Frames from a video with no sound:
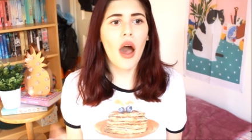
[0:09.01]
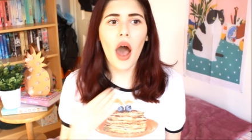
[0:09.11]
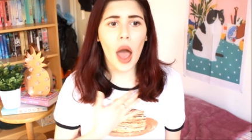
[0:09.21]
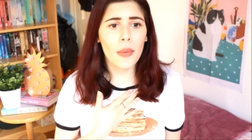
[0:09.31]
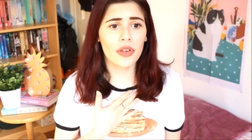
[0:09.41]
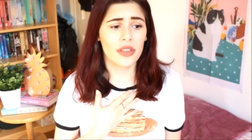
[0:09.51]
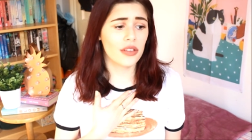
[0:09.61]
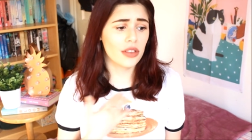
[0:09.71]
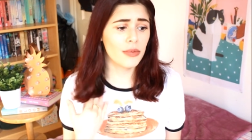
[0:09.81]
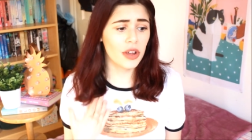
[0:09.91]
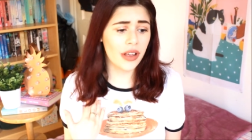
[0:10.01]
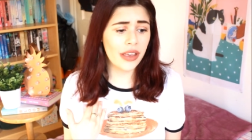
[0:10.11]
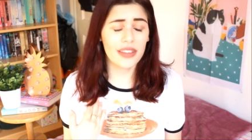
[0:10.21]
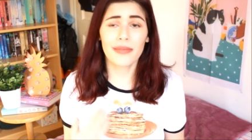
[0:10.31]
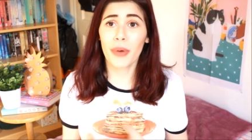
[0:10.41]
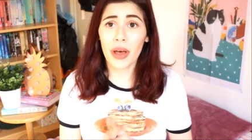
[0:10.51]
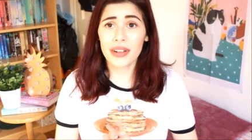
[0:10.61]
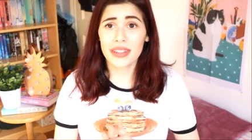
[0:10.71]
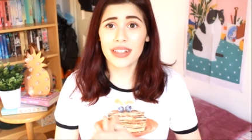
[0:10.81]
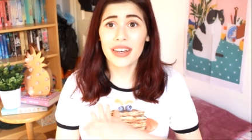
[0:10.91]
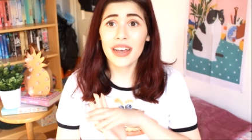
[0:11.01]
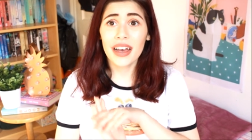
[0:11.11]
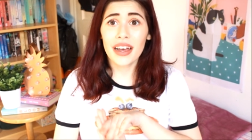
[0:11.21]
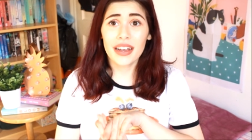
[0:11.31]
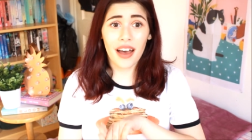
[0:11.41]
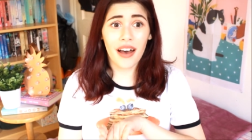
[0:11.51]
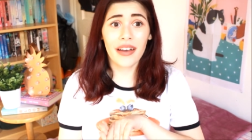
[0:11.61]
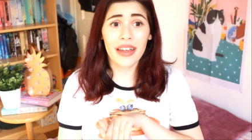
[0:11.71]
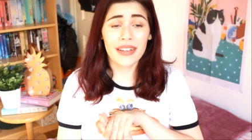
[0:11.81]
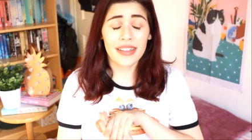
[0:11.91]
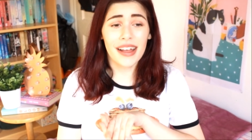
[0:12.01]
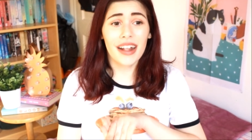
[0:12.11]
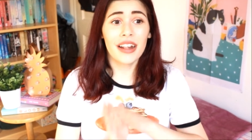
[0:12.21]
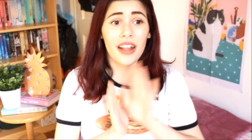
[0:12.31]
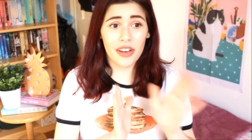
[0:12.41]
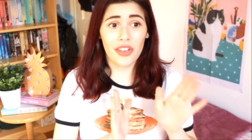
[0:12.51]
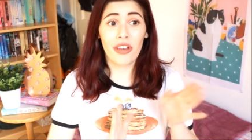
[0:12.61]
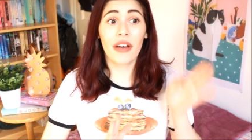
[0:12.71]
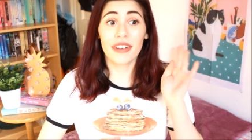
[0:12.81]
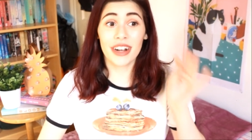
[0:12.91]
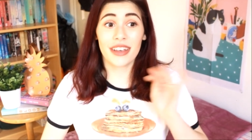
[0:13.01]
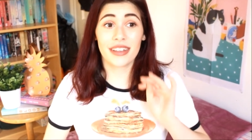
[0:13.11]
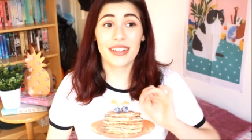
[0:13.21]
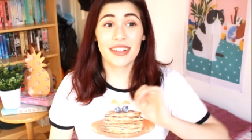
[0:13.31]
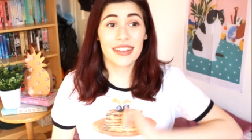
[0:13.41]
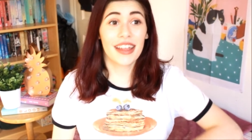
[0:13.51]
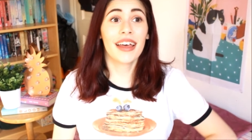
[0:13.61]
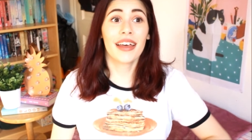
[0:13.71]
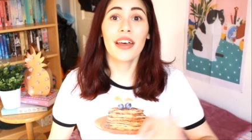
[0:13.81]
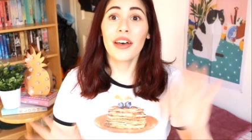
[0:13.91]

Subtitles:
I wasn't, to be honest, but guys, Lush have released their